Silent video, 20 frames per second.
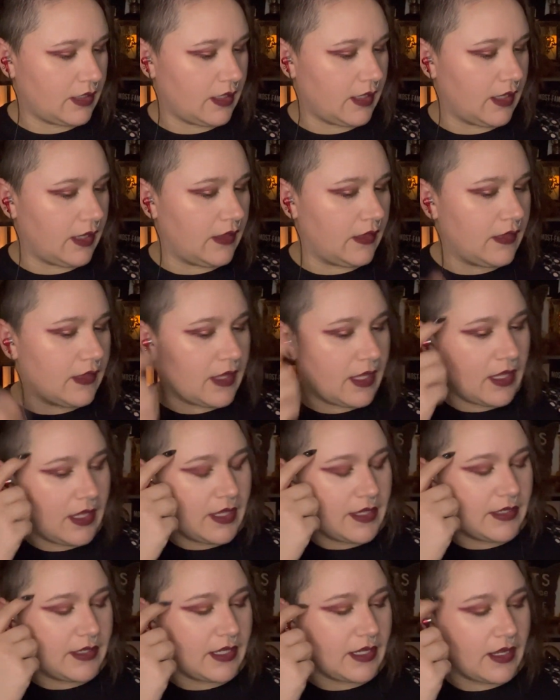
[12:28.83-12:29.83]
And
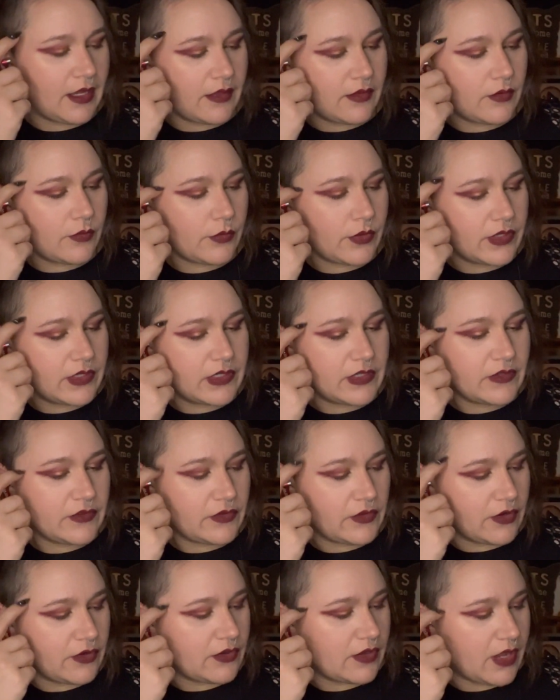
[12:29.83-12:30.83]
then the other
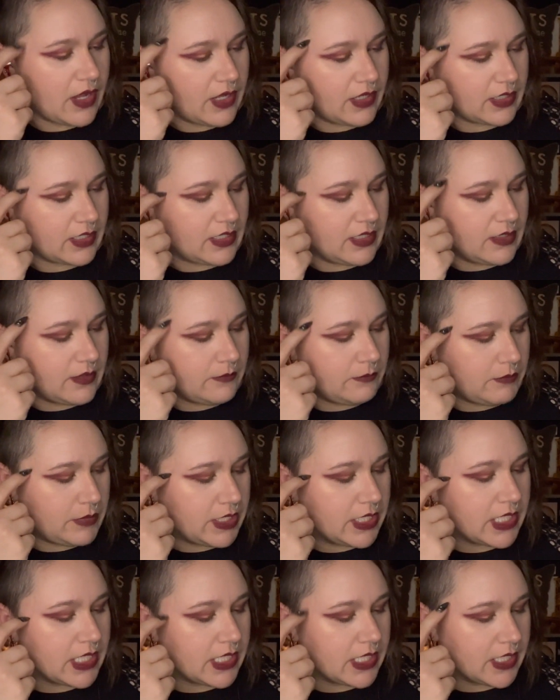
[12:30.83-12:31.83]
ones are not gonna
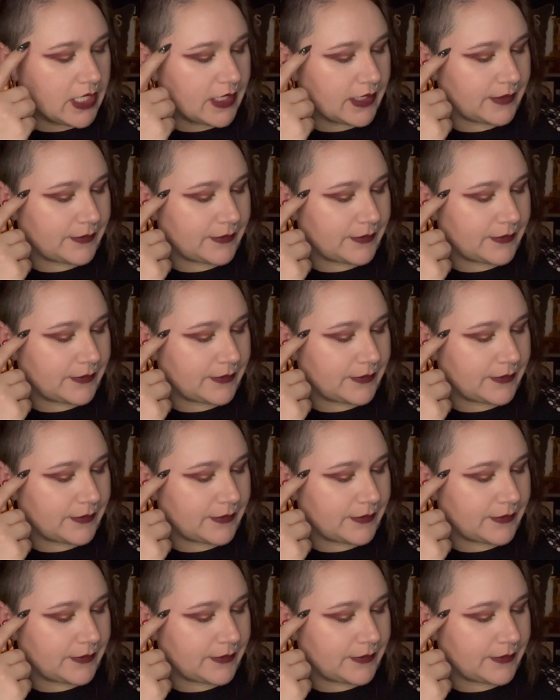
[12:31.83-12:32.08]
be